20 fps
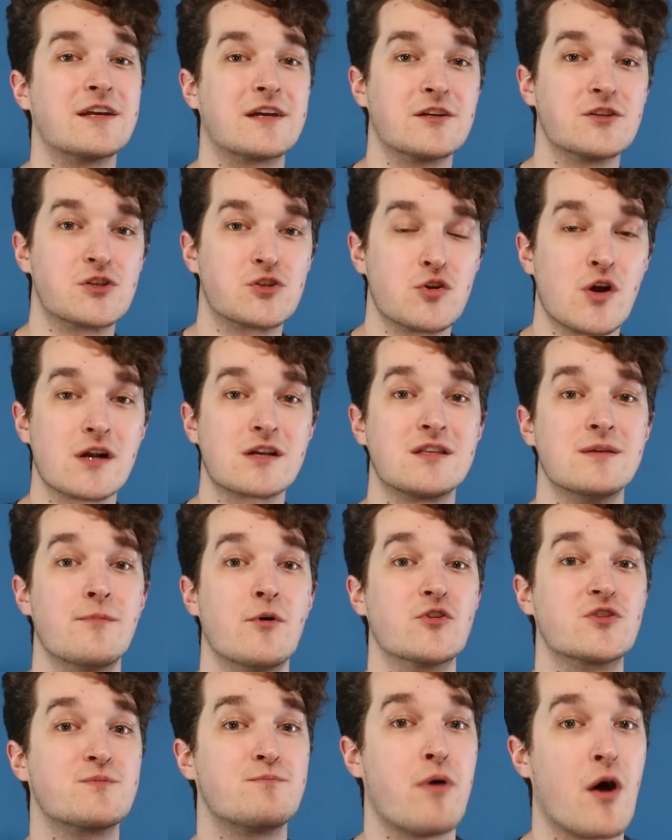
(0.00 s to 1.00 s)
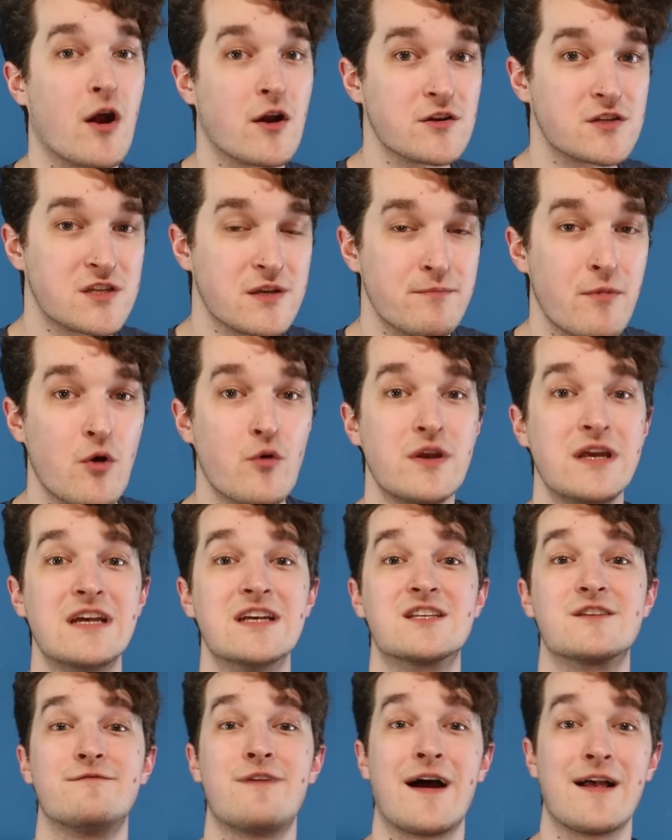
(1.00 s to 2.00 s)
to construct the most
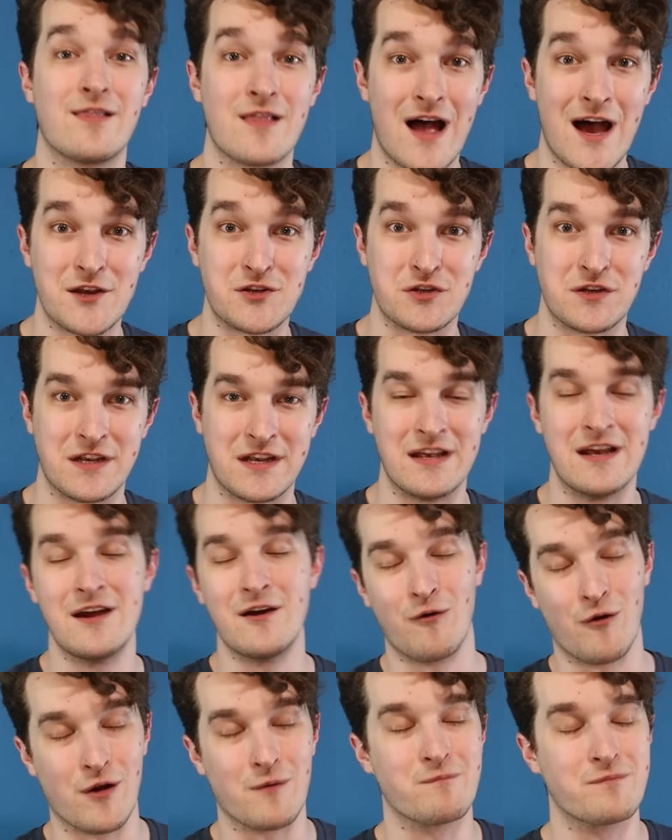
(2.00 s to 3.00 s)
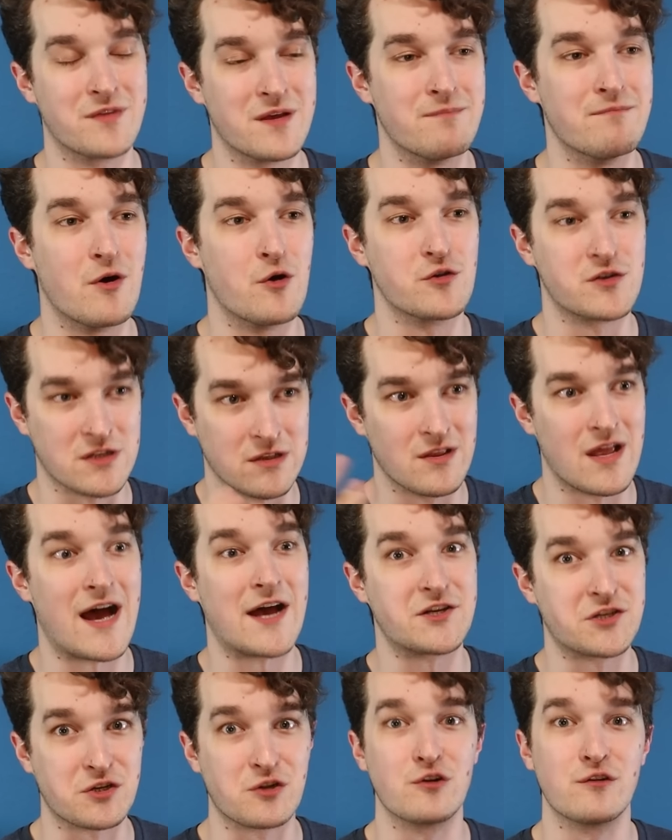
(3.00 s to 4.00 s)
parsimonious phylogeny, or the most
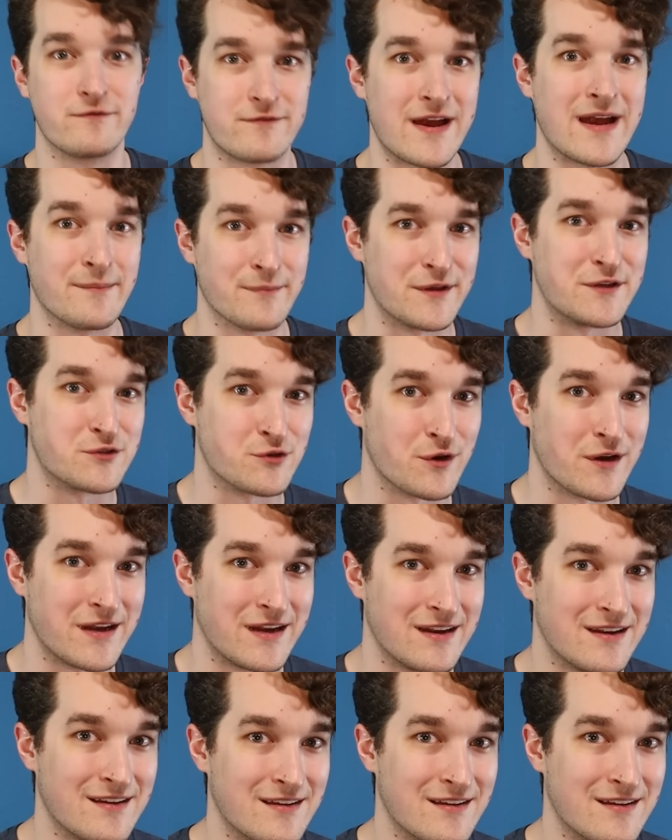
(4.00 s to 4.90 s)
logical family tree.